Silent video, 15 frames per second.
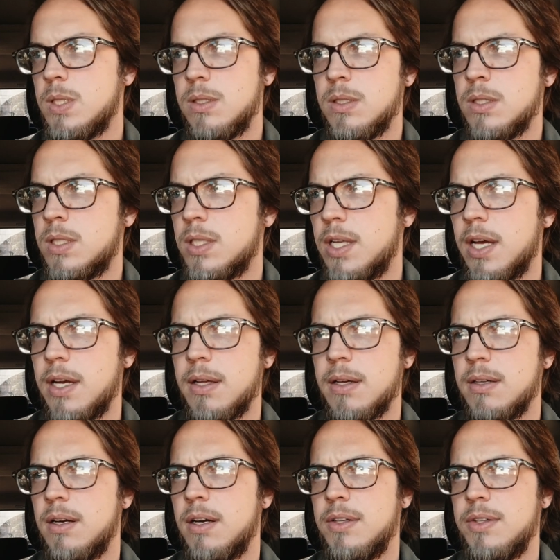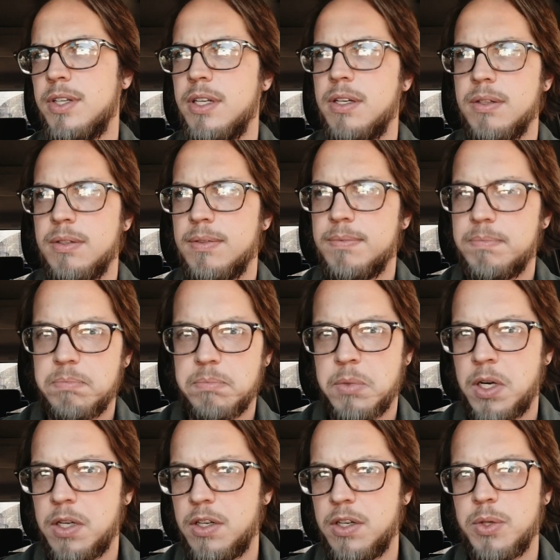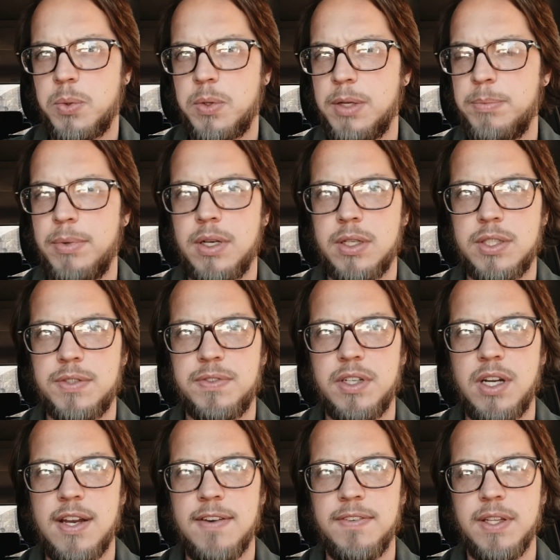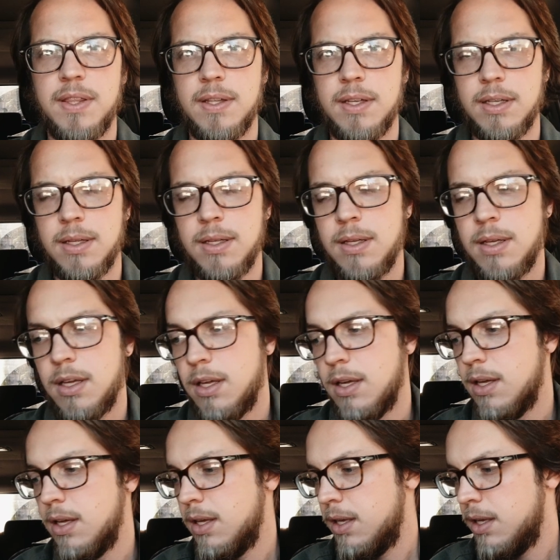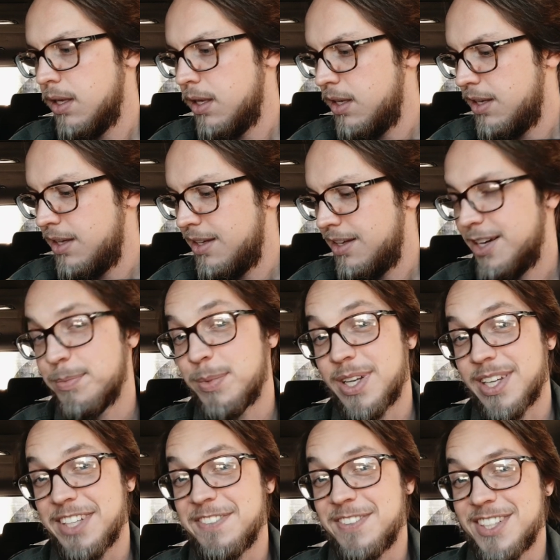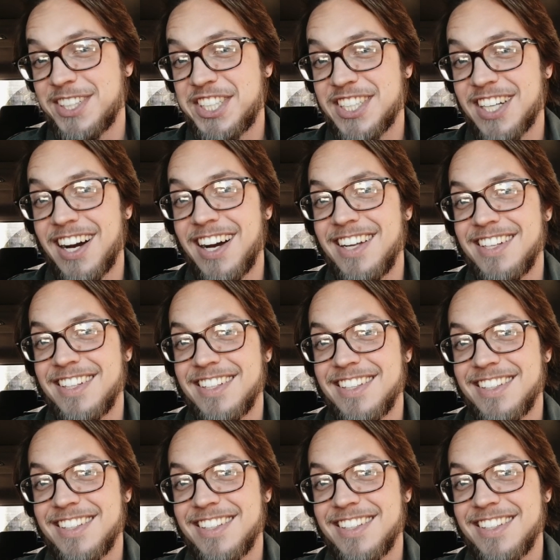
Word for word: you're looking at $120 for everything. I'm gonna give it a shot.